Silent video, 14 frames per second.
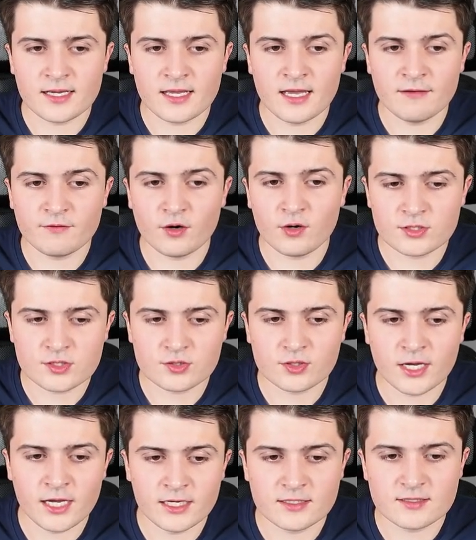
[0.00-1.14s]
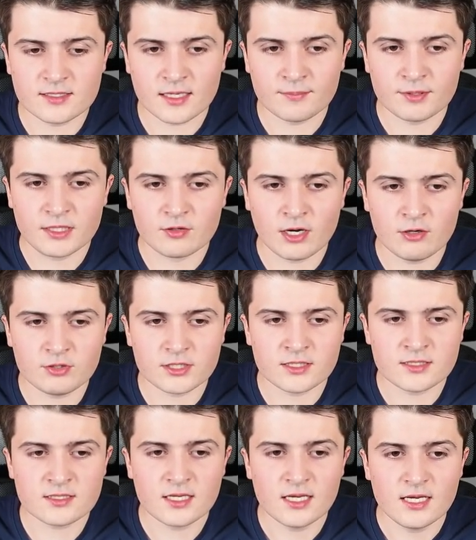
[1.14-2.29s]
I have also KNX IP
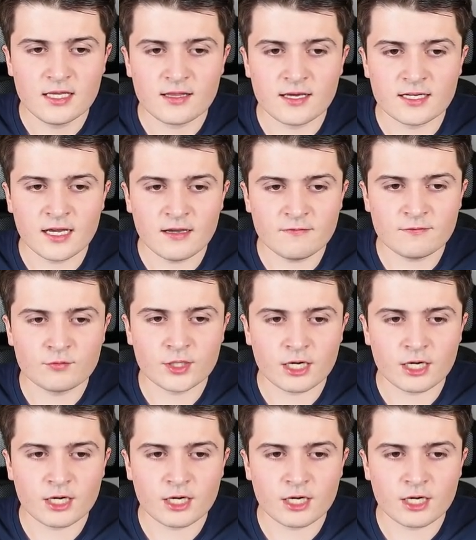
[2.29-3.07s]
routers that have,